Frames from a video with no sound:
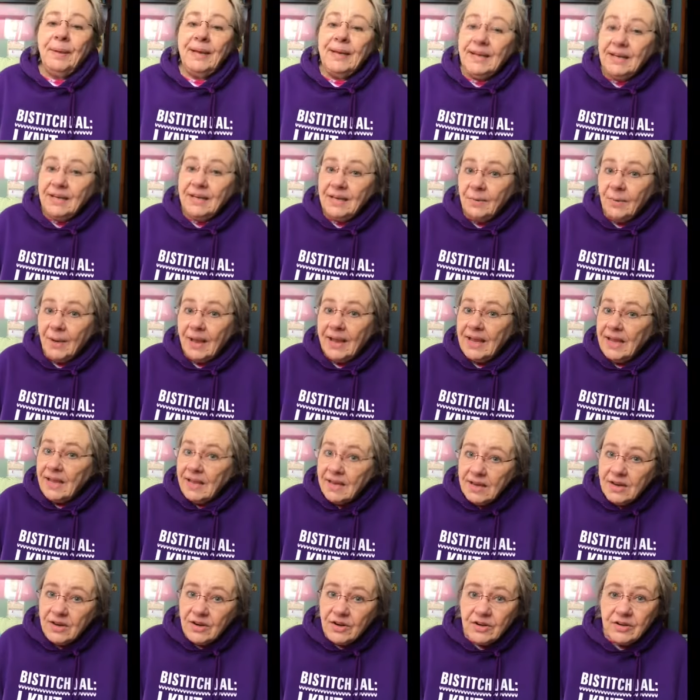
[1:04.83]
but anyway,
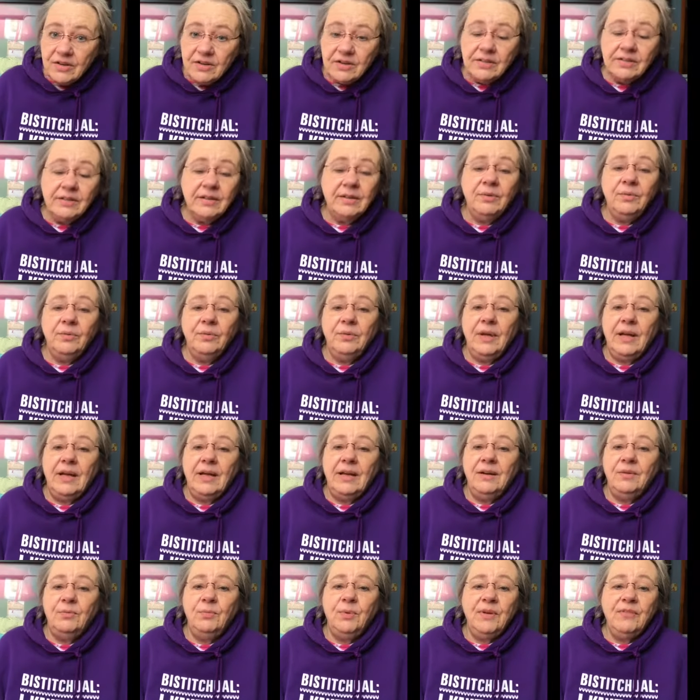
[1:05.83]
here
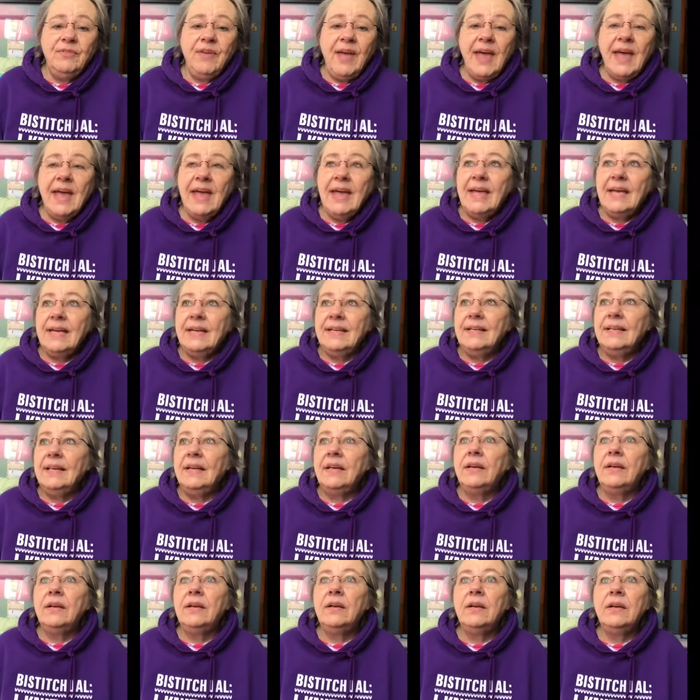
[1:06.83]
uh, we've had
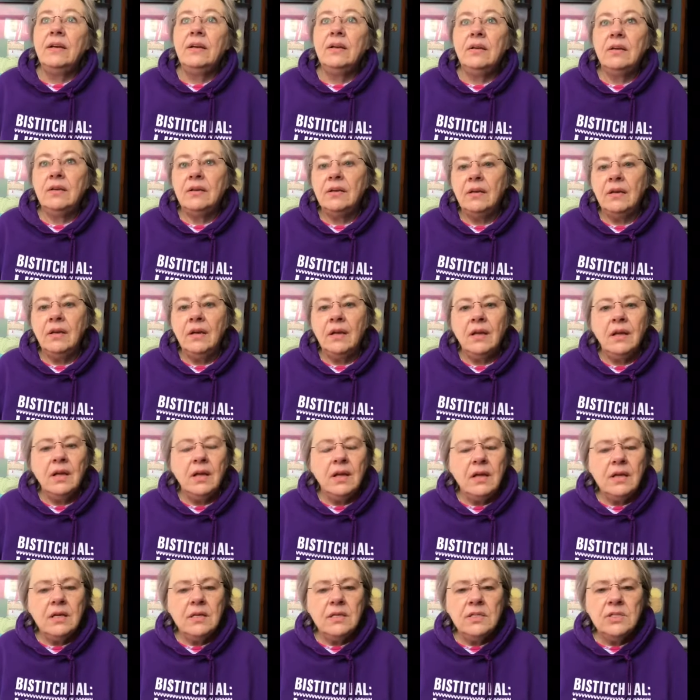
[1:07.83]

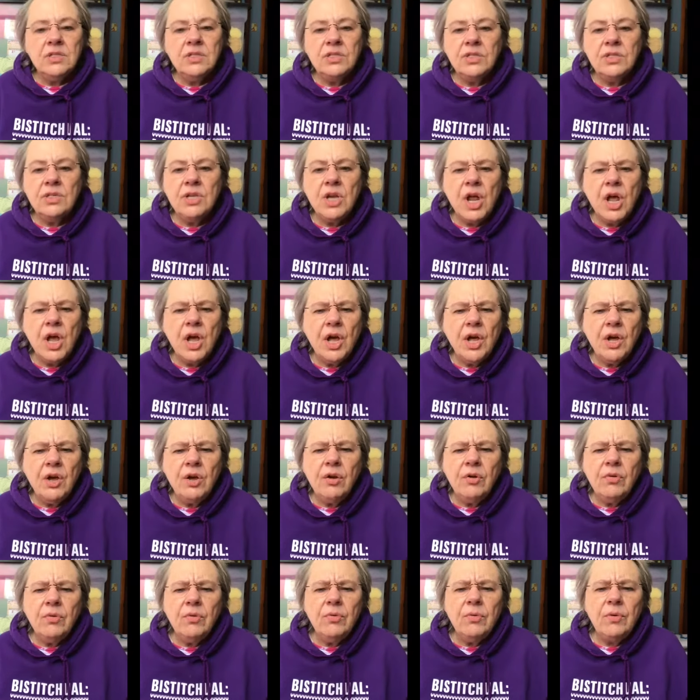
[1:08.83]

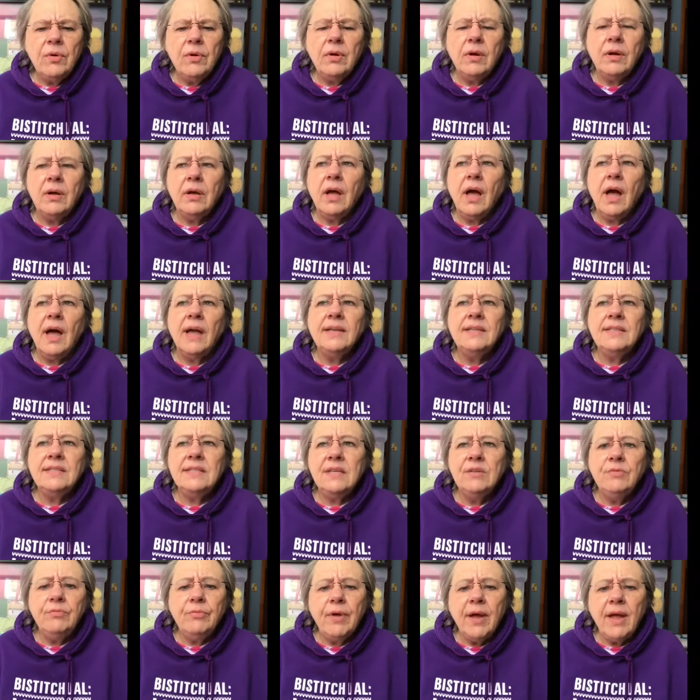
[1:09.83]
snow,
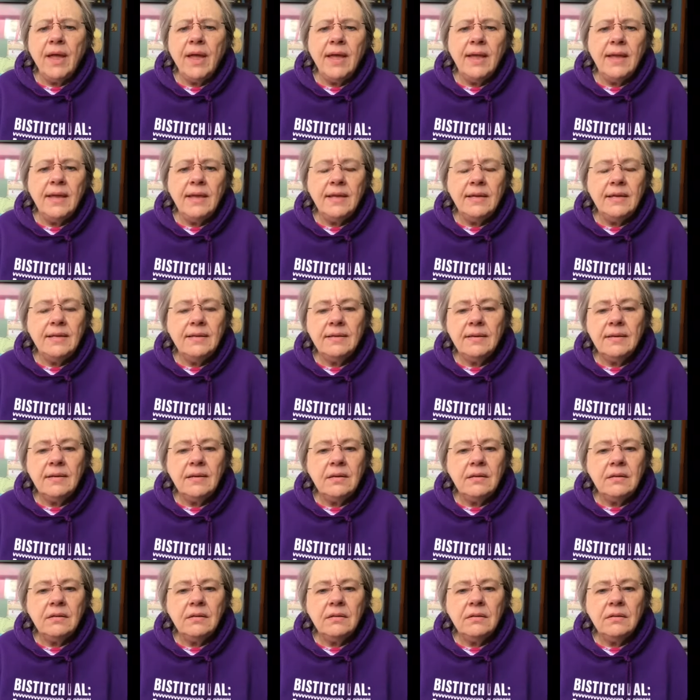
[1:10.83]
icy rain,
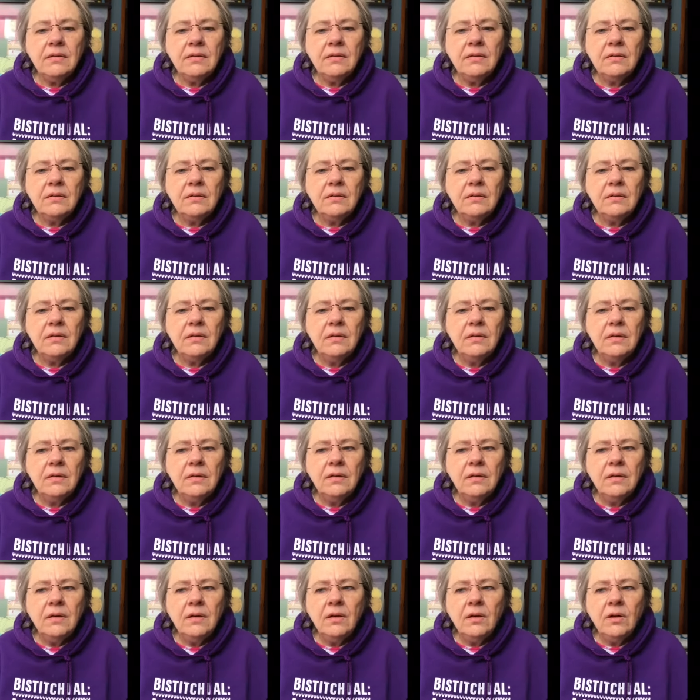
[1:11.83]

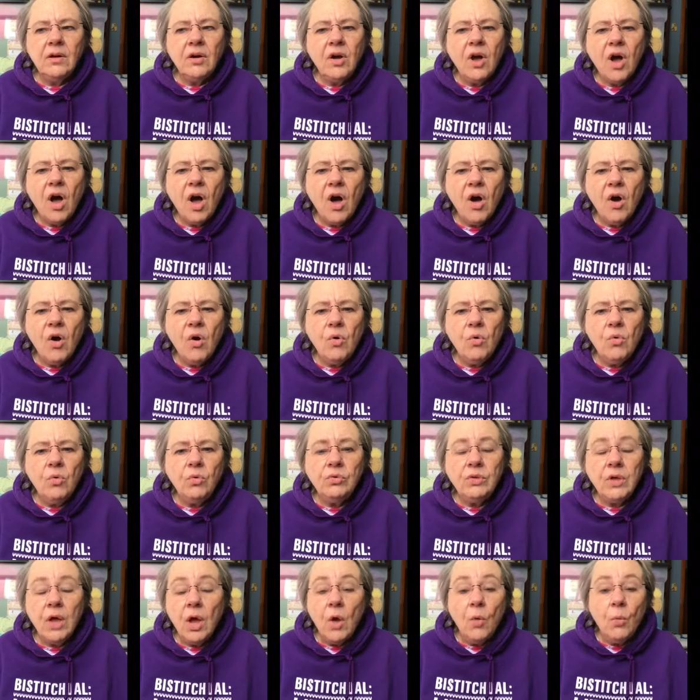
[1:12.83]

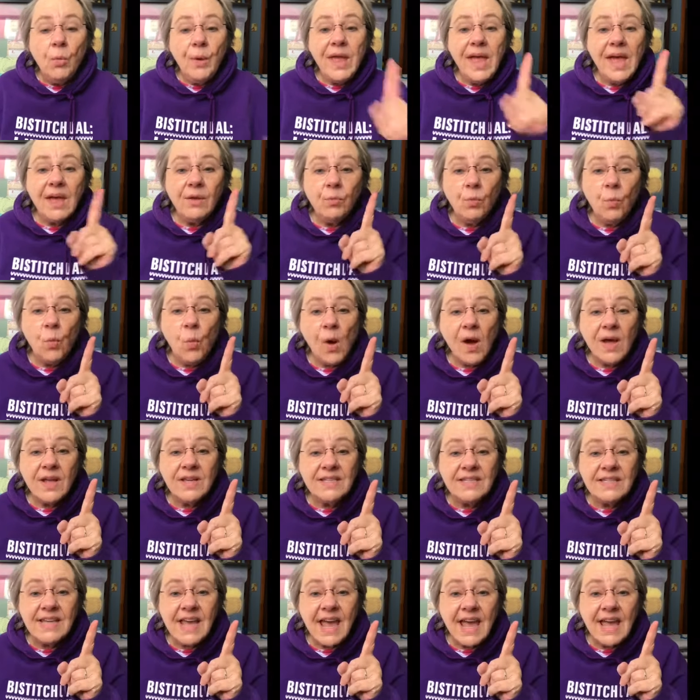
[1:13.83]
cold. We had
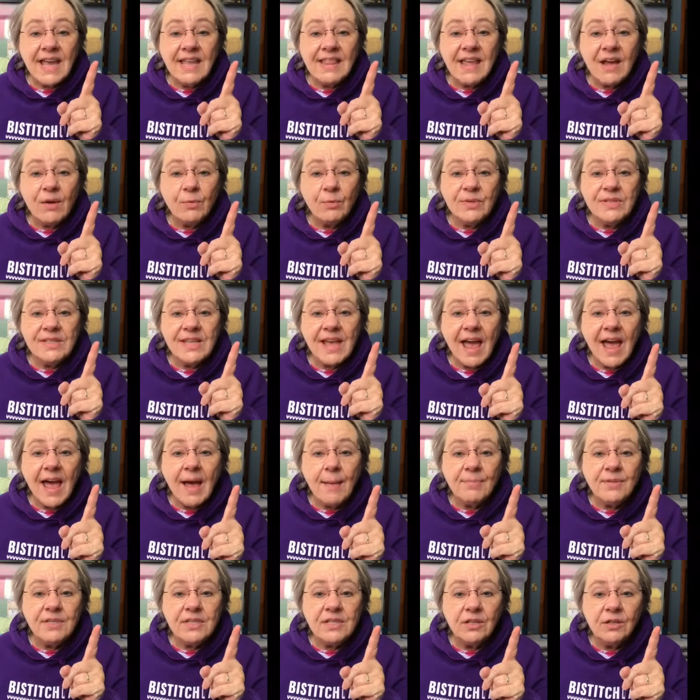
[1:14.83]
one day that was
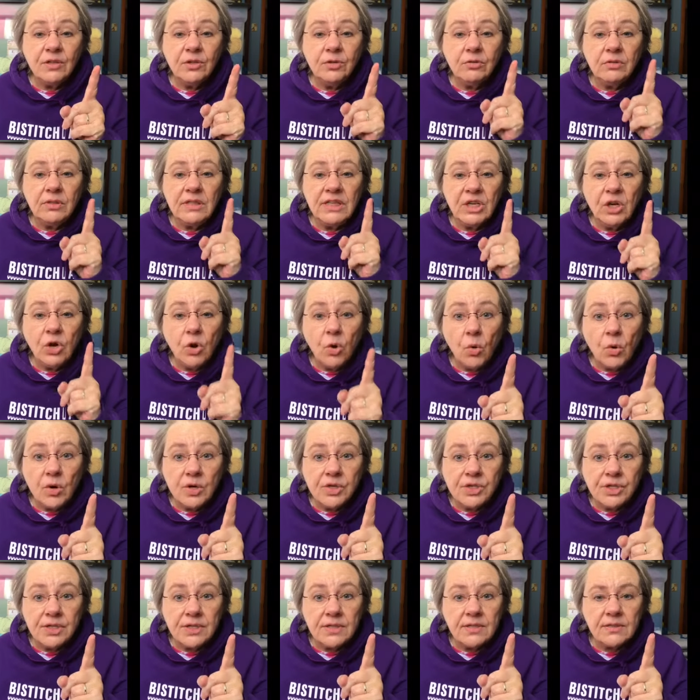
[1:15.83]
absolutely
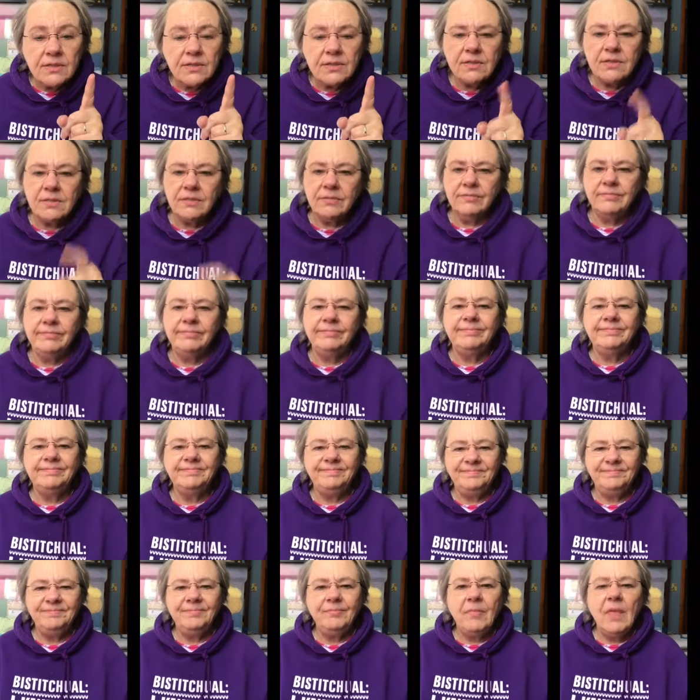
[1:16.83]
gorgeous.
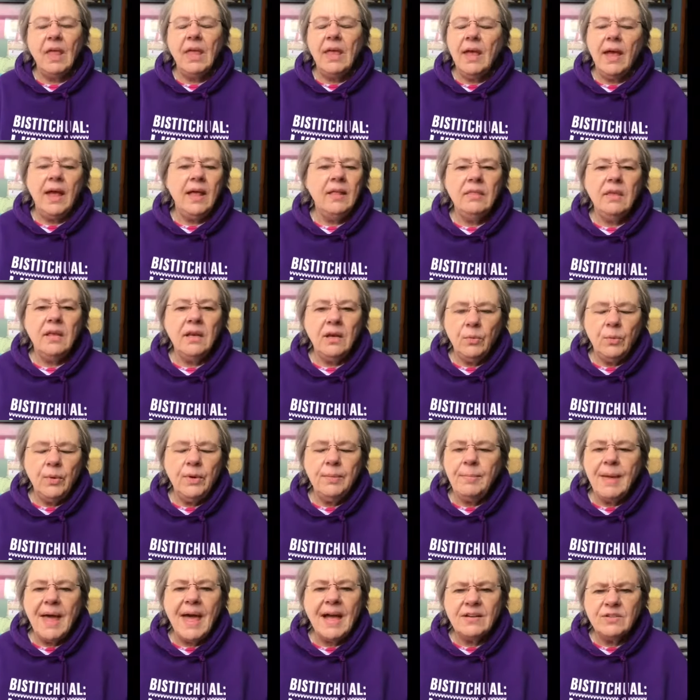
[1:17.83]
And then it
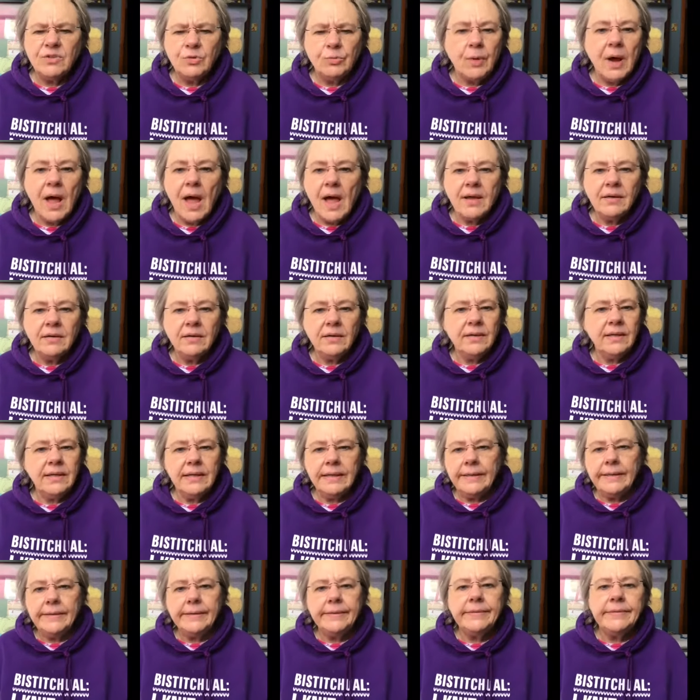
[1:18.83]
went back to rotten
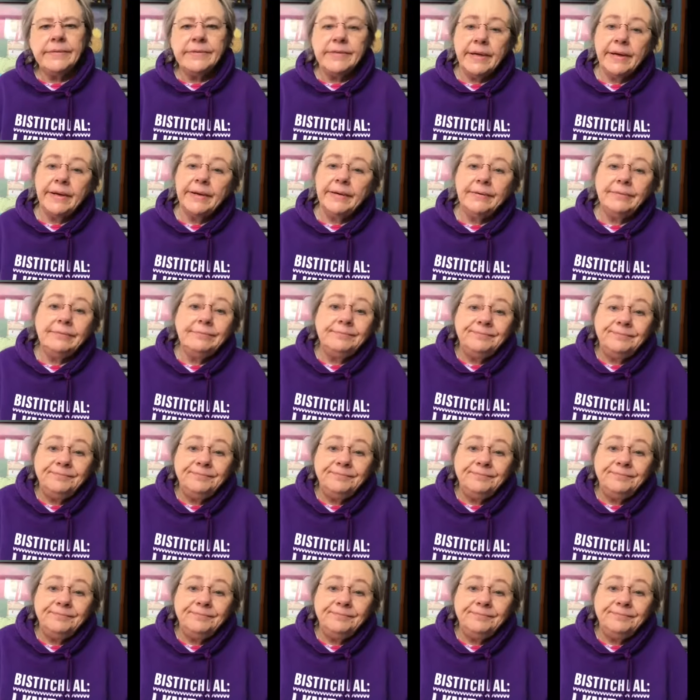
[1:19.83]
again. So